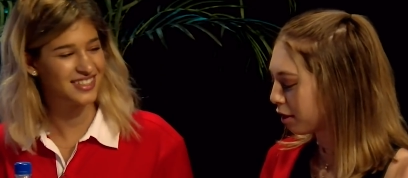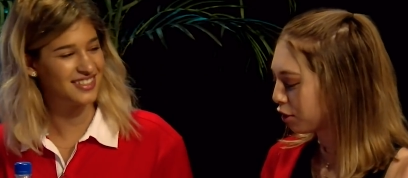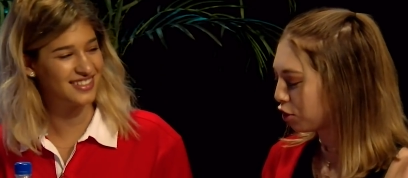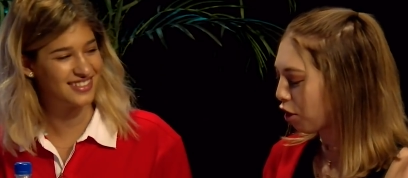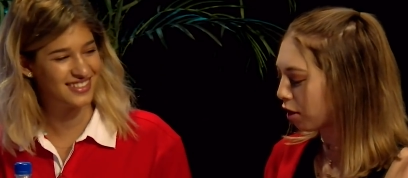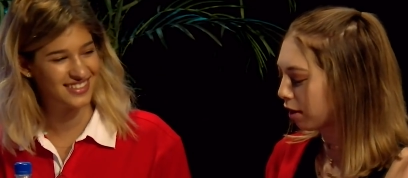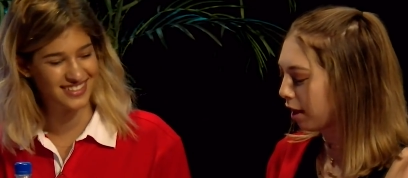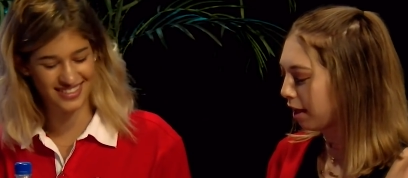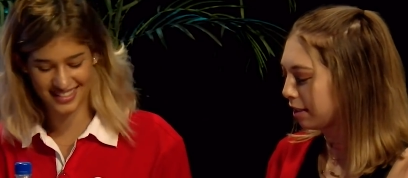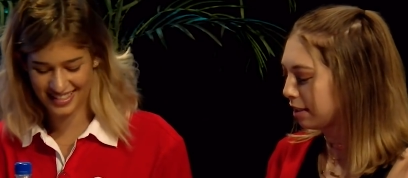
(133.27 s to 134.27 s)
Speaker 1: The chocolate
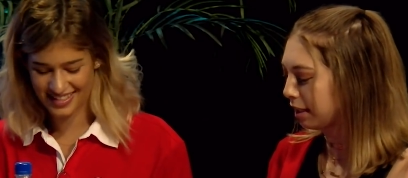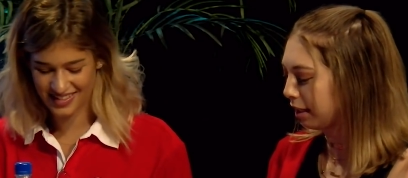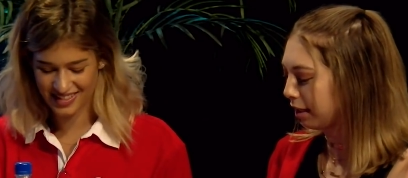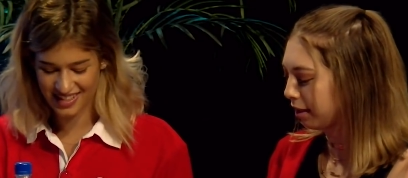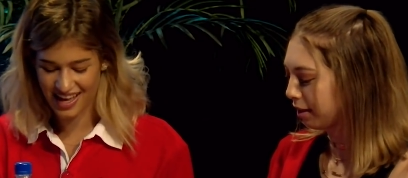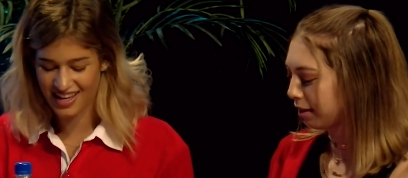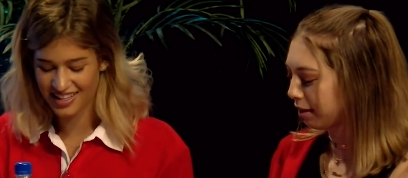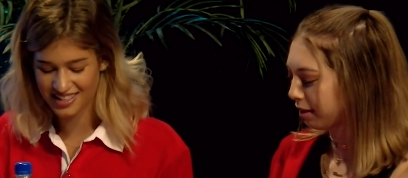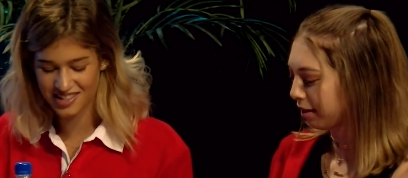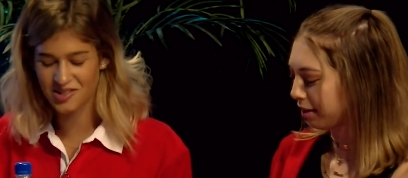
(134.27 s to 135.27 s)
ice cream.
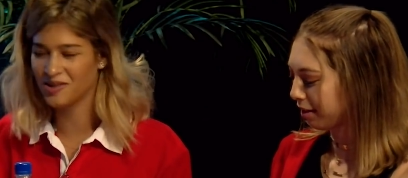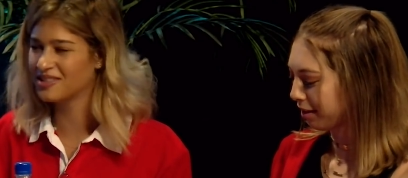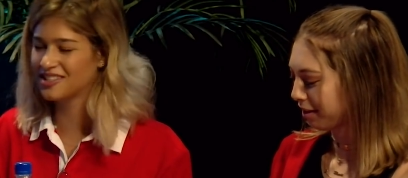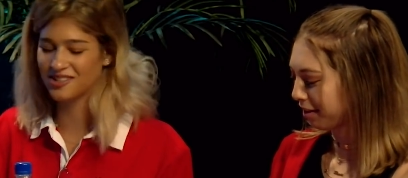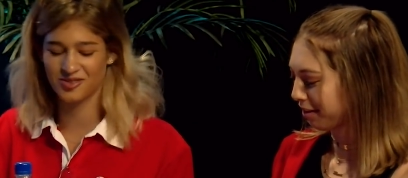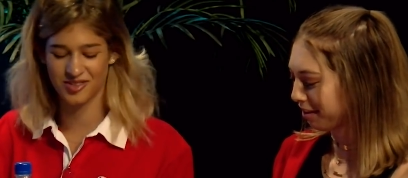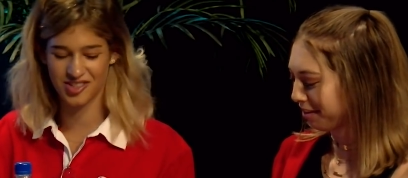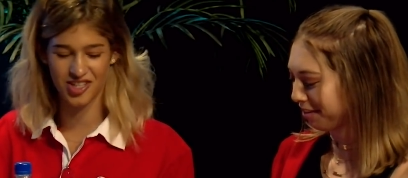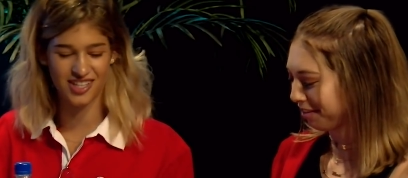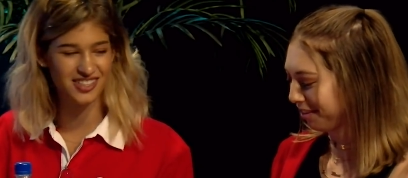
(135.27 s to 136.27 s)
Speaker 2: Alexis always goes for the
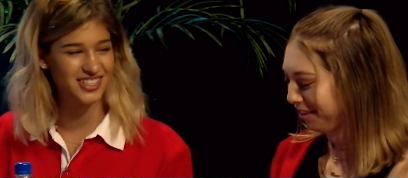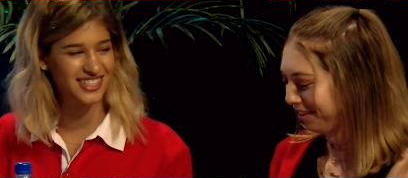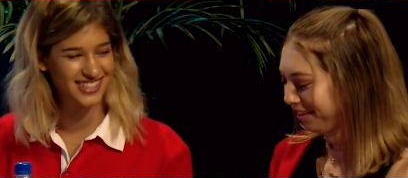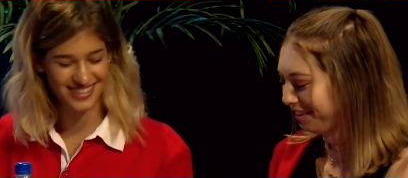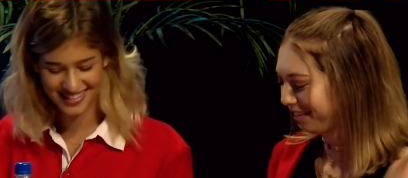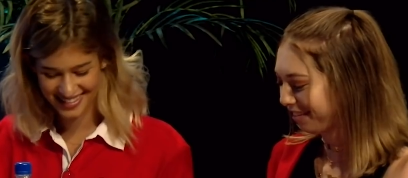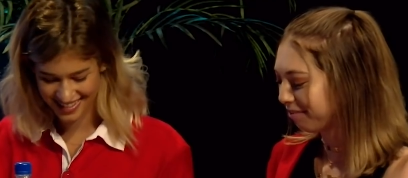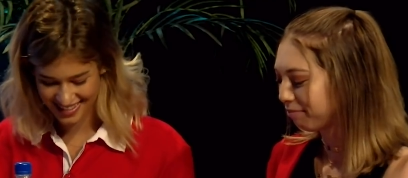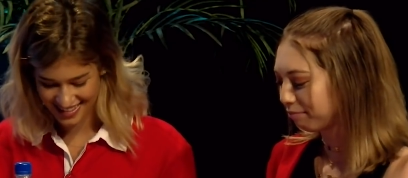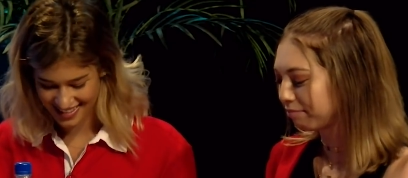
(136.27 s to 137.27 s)
chocolate.
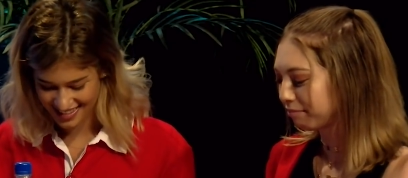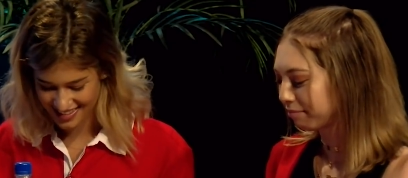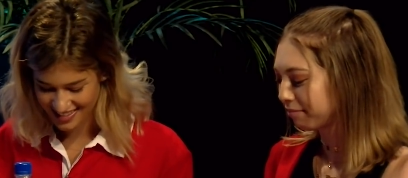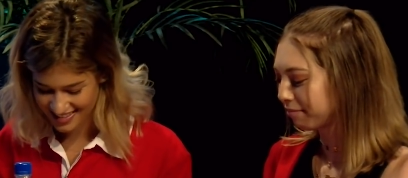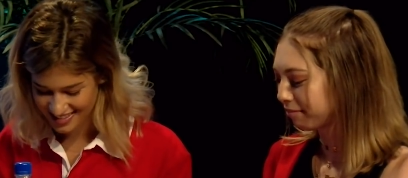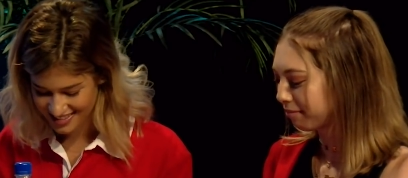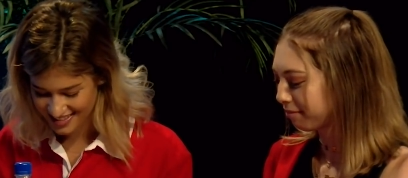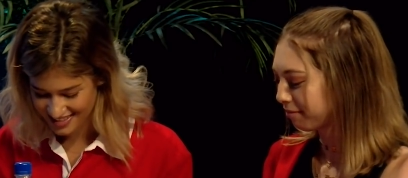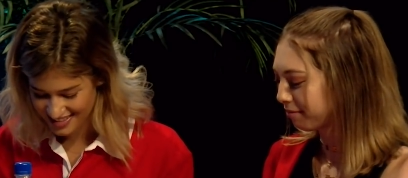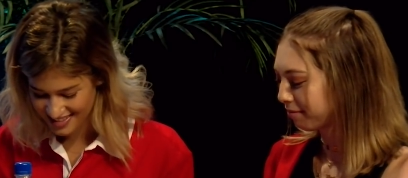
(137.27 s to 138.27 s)

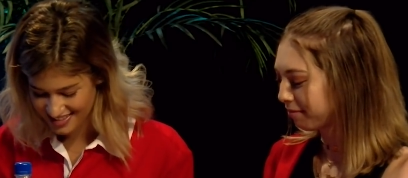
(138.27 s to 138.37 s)
so.